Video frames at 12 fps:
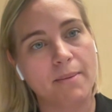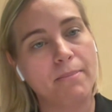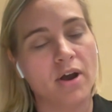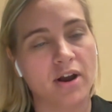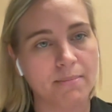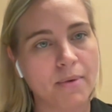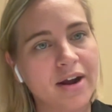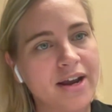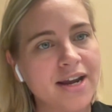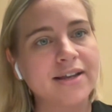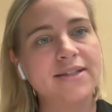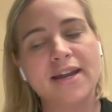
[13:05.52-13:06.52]
a product
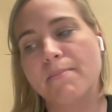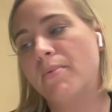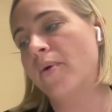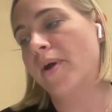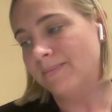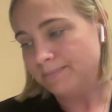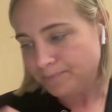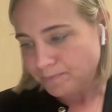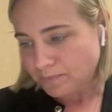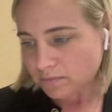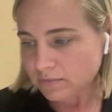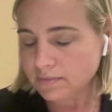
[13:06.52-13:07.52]
marketing standpoint,
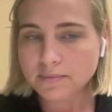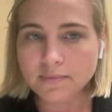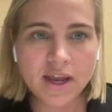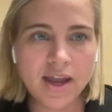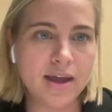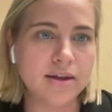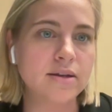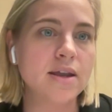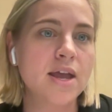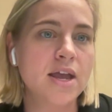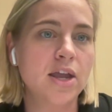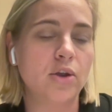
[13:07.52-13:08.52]
and
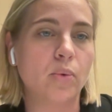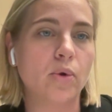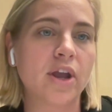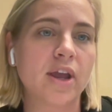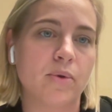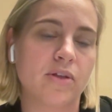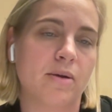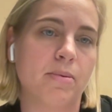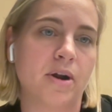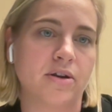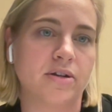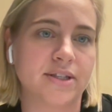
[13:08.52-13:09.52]
working with our
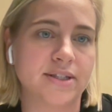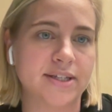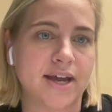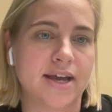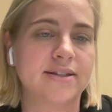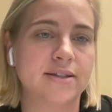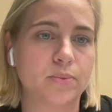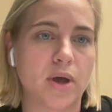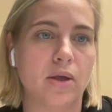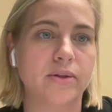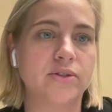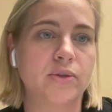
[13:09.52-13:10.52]
partners in CS as
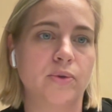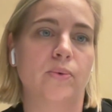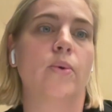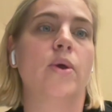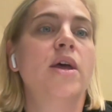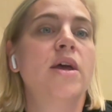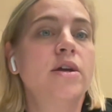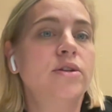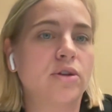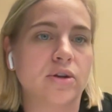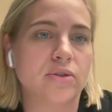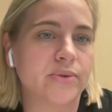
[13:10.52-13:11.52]
well to
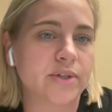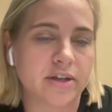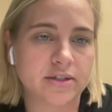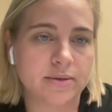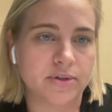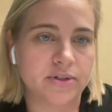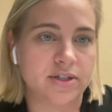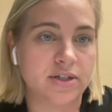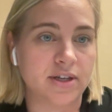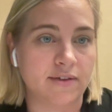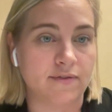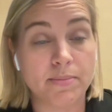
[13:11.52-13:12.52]
turn those customers
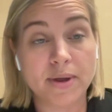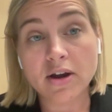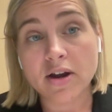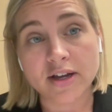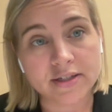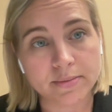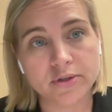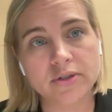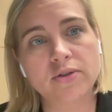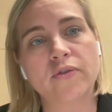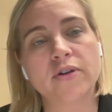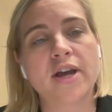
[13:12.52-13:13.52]
into even bigger
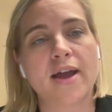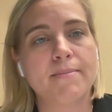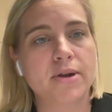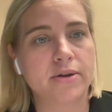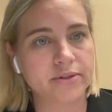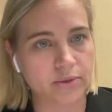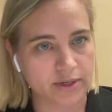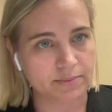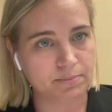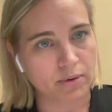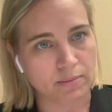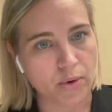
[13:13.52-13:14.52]
customers over time, but also as
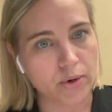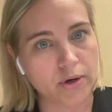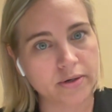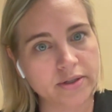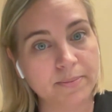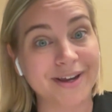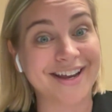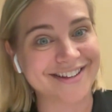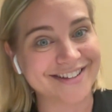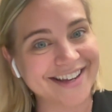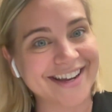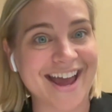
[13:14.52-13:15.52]
promoters,
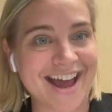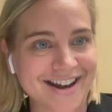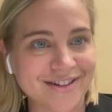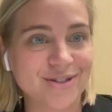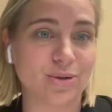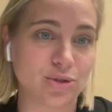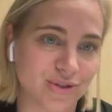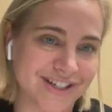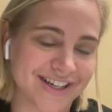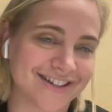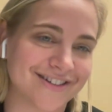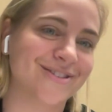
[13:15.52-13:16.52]
because again, social
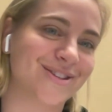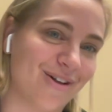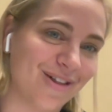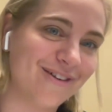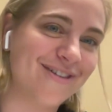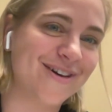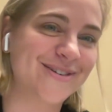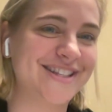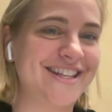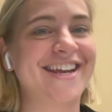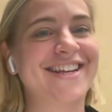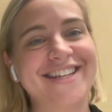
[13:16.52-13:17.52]
signals, all of those
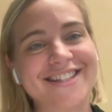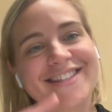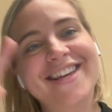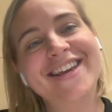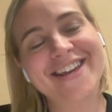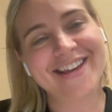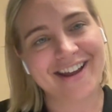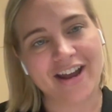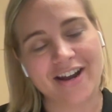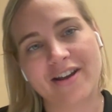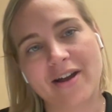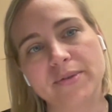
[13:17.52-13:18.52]
things, it's
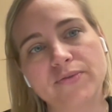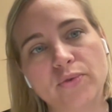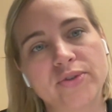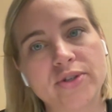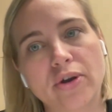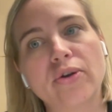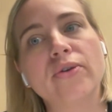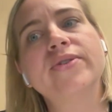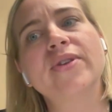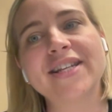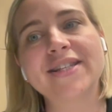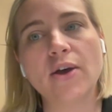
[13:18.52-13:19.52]
kind of comes full circle.
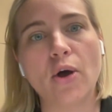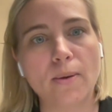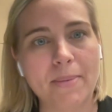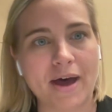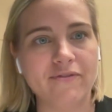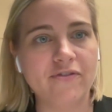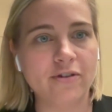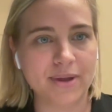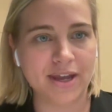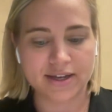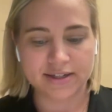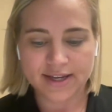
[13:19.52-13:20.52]
So that's Allbound for
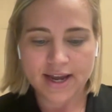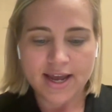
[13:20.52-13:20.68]
me. It's